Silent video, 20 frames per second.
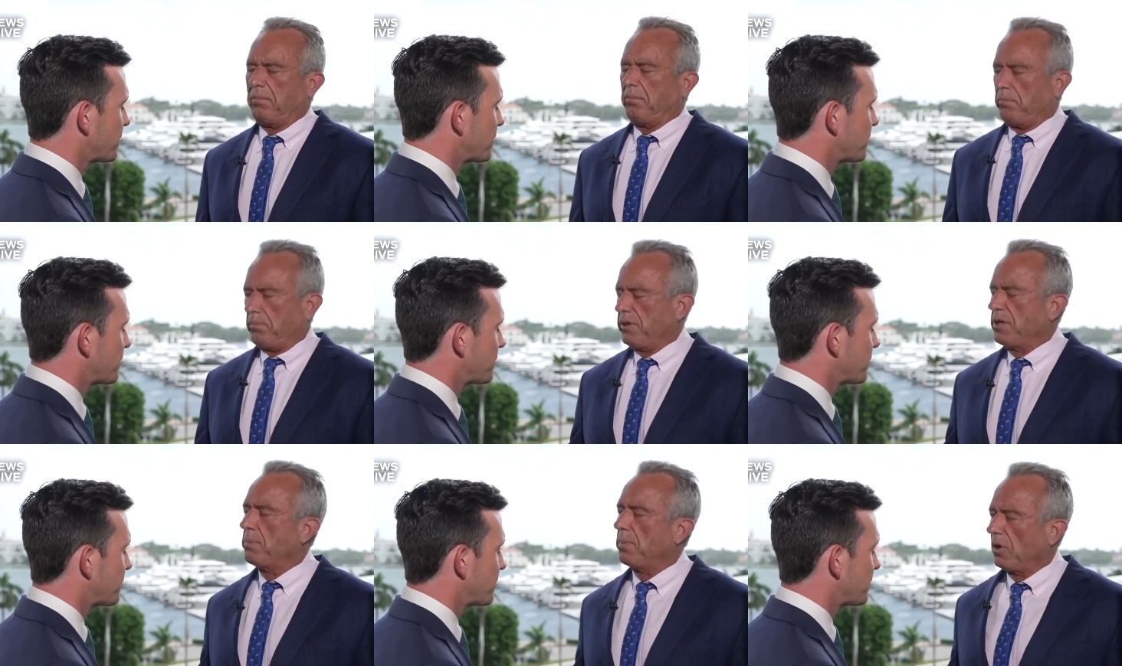
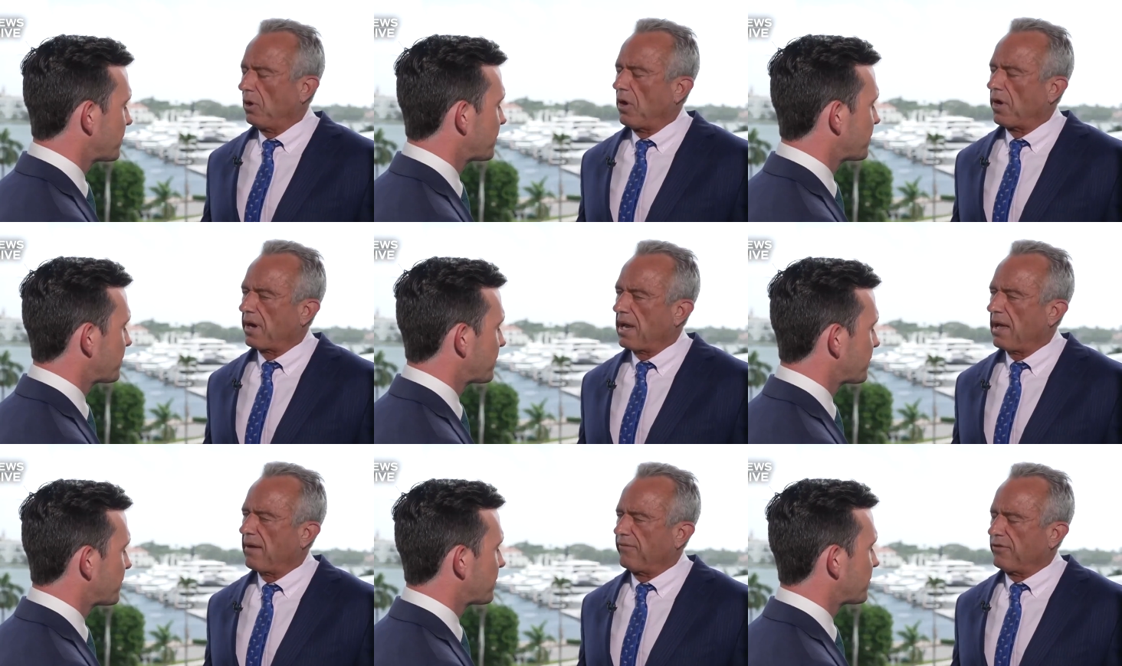Speaker 1: People ought
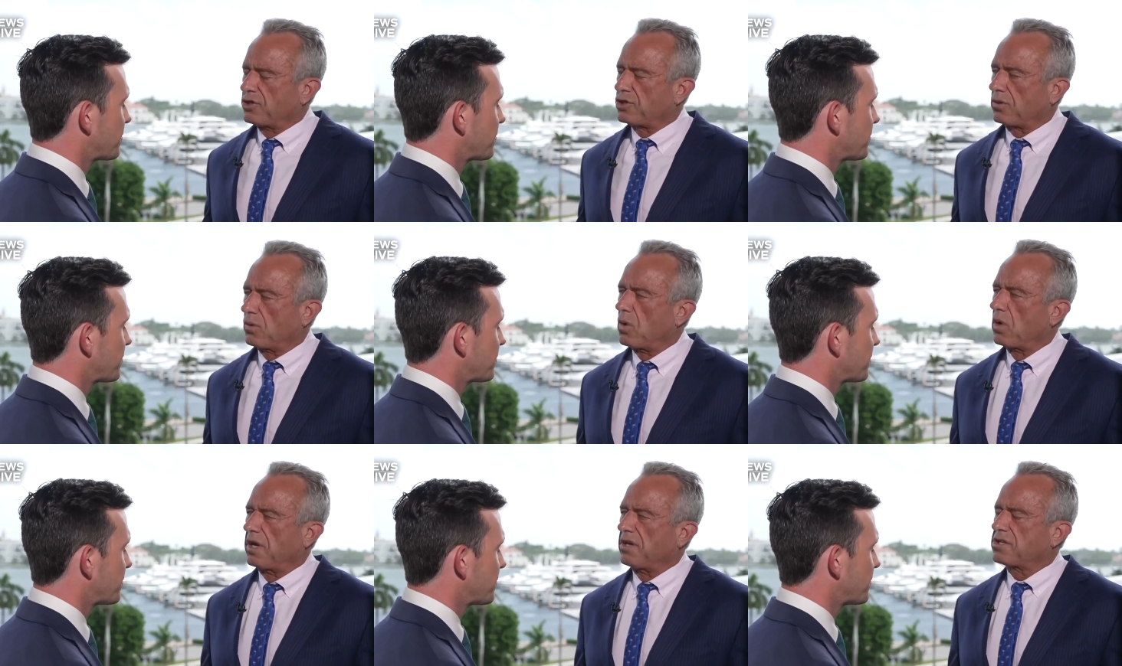to have
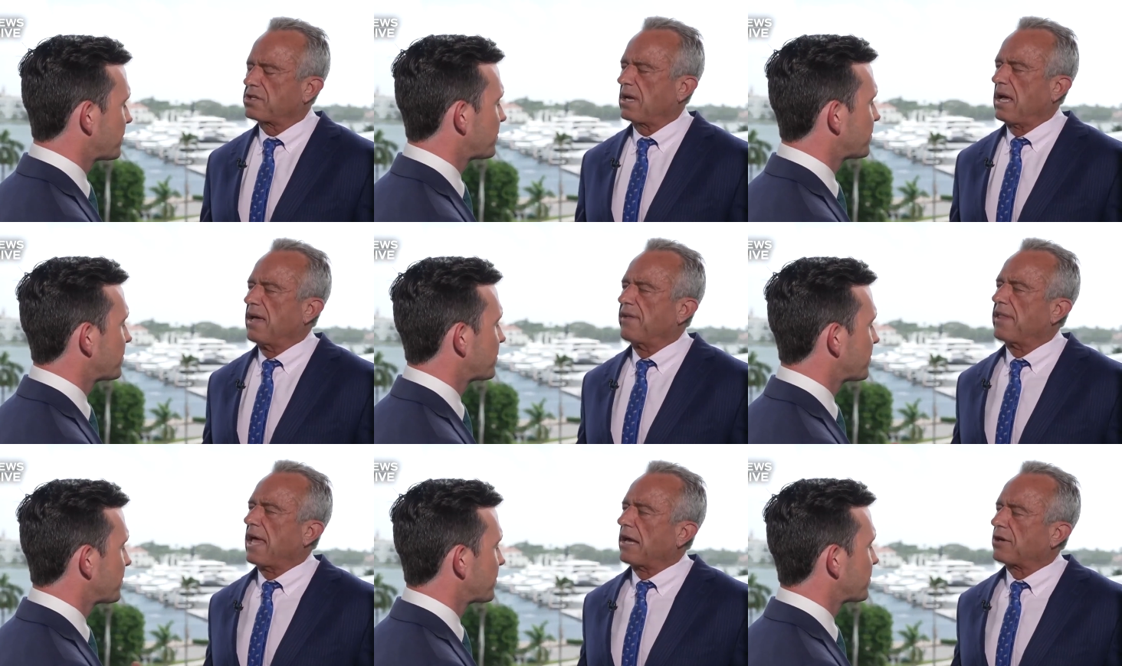choice,
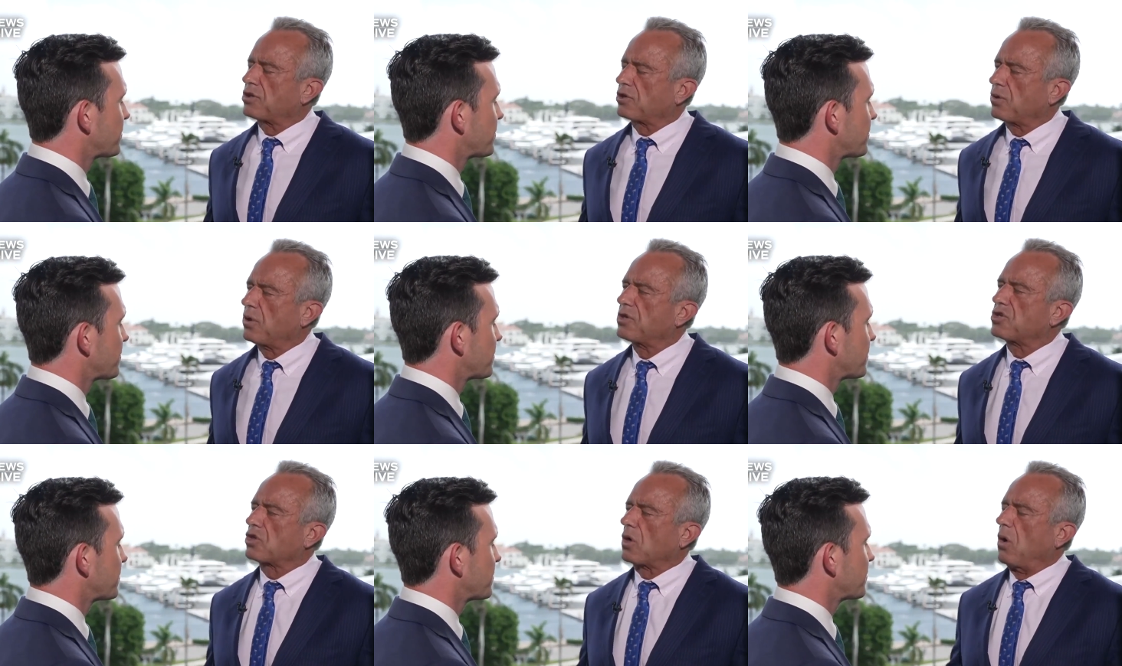and that
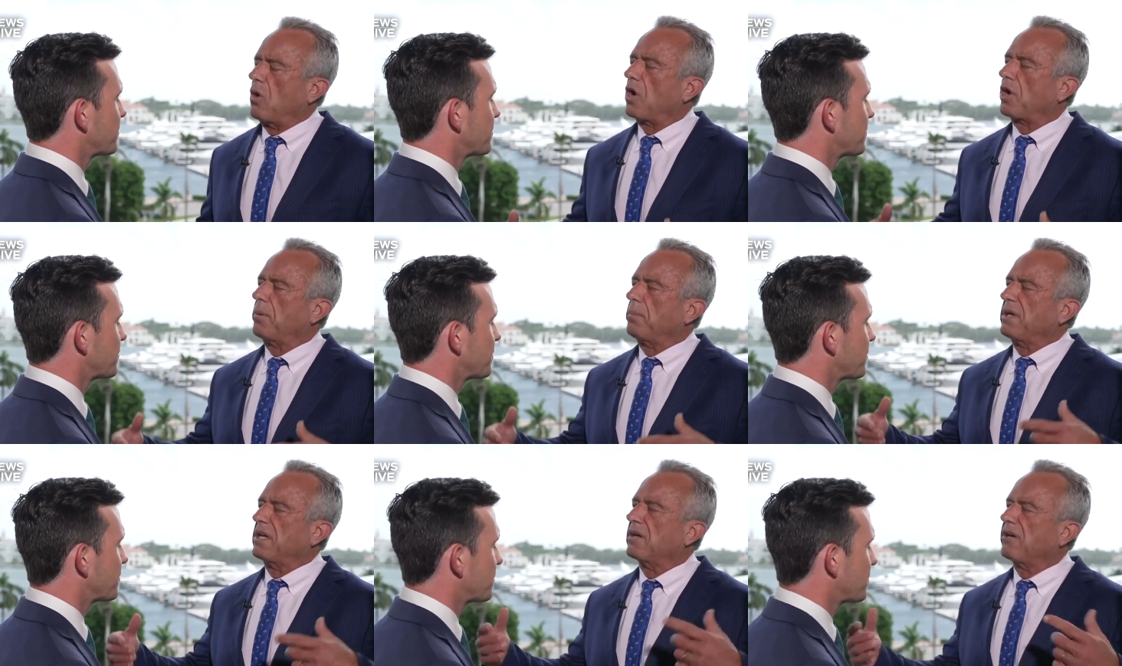choice ought
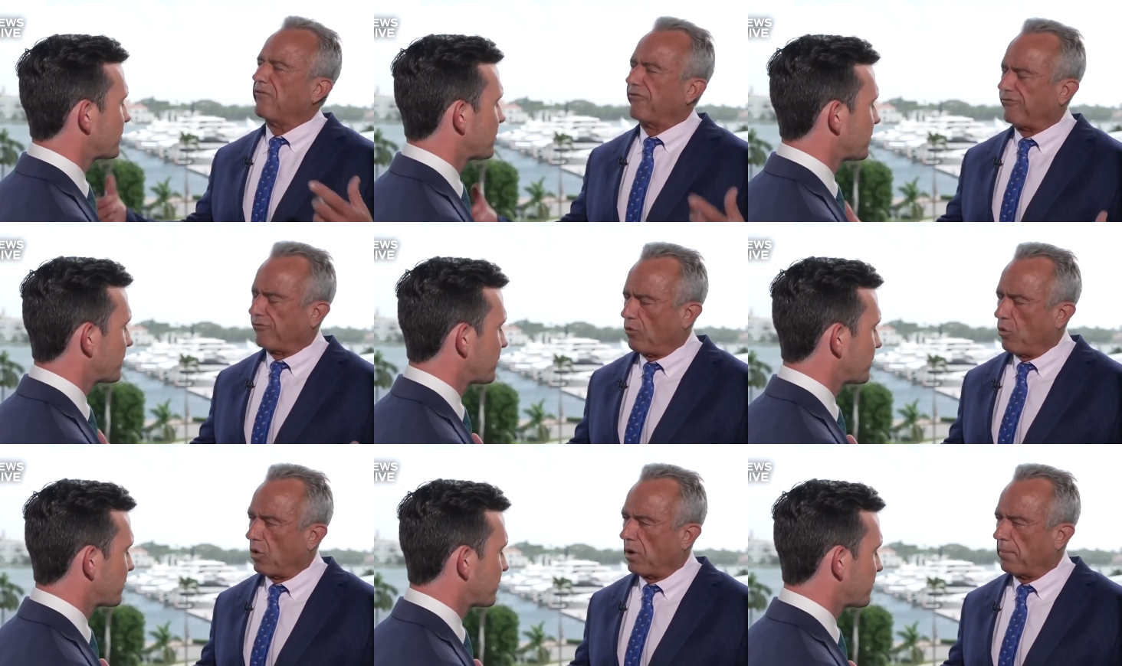to be
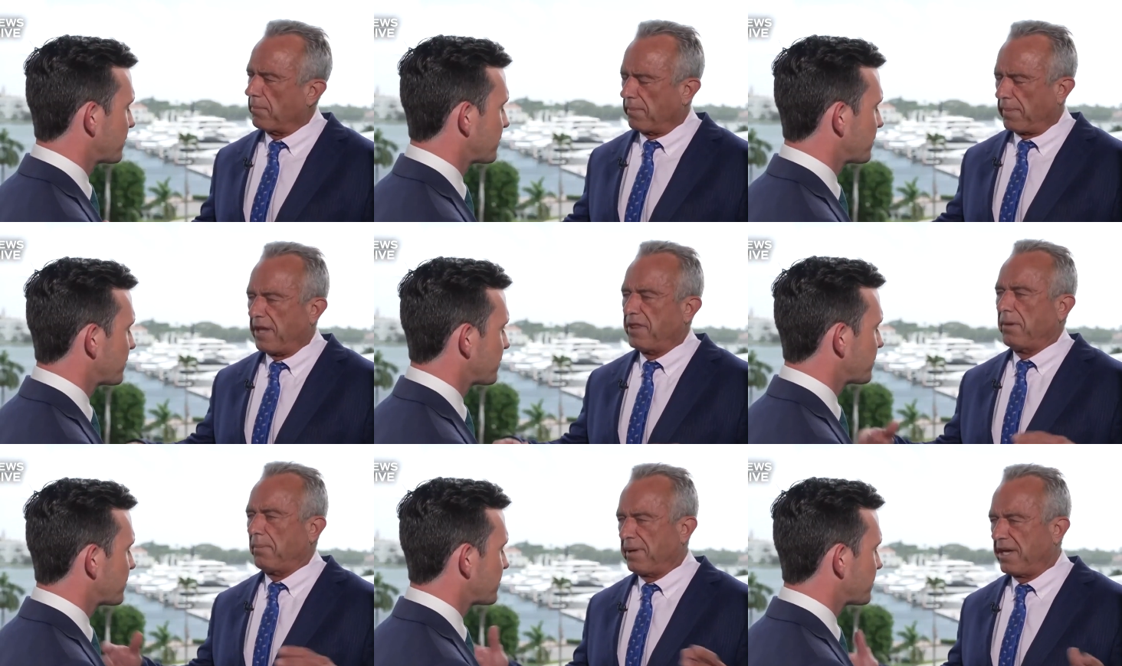informed
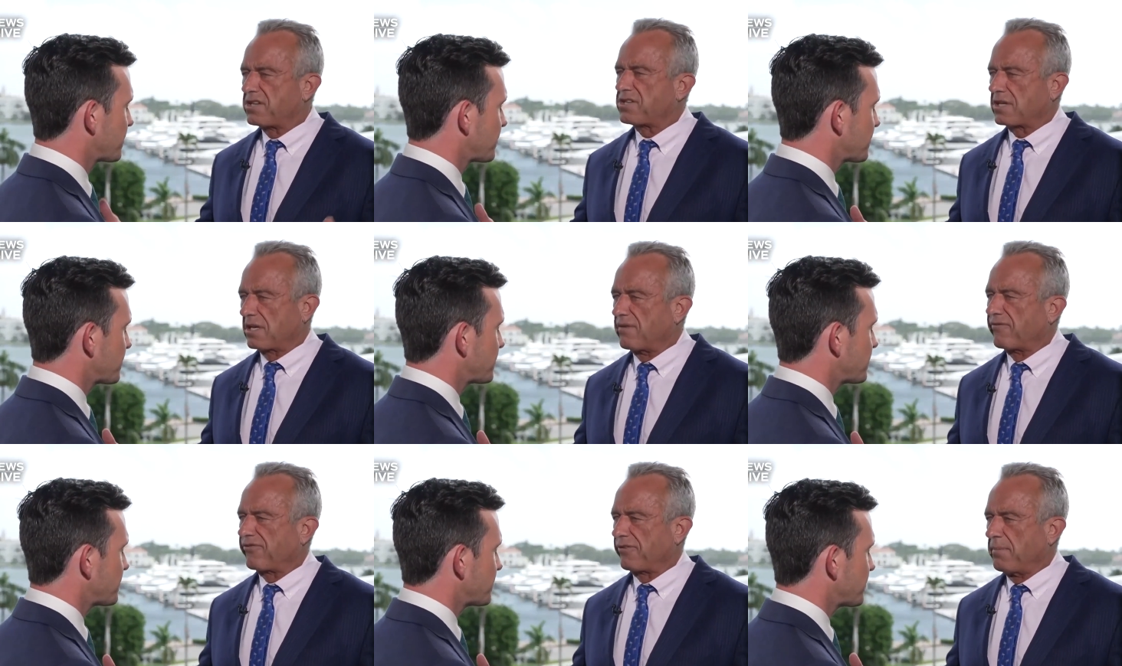by the best
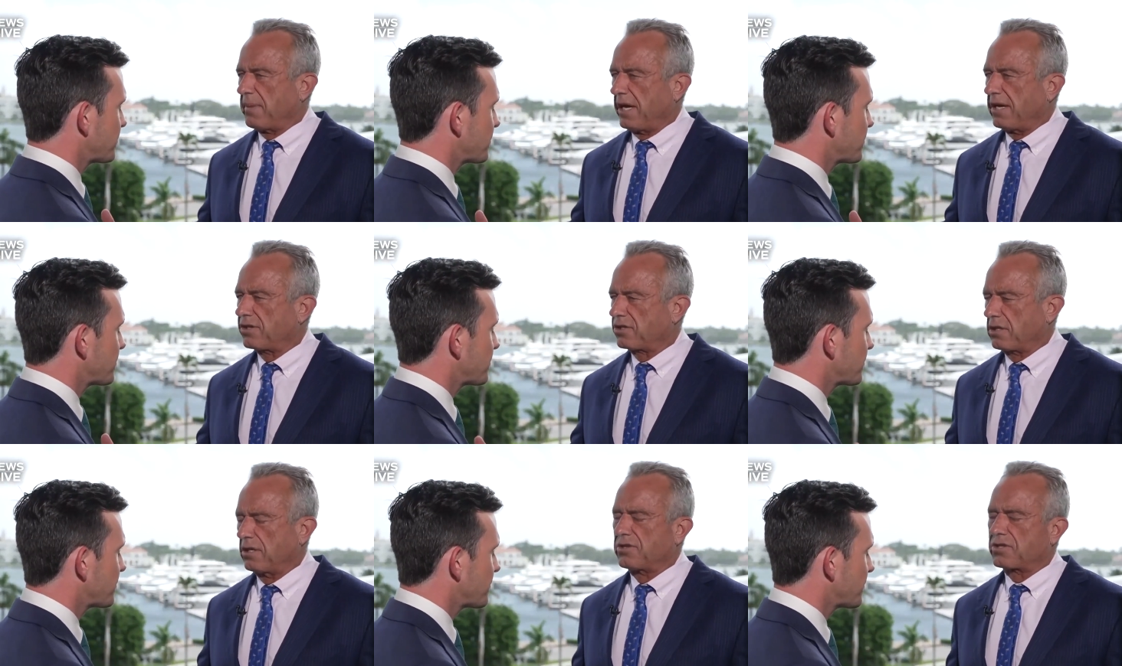
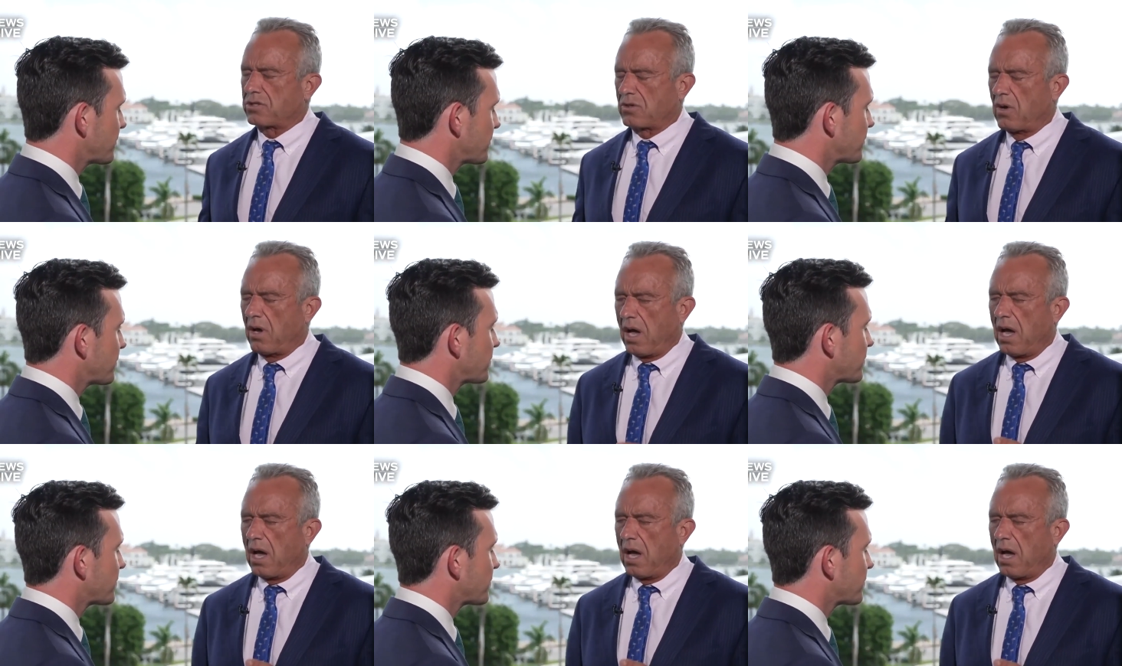information. So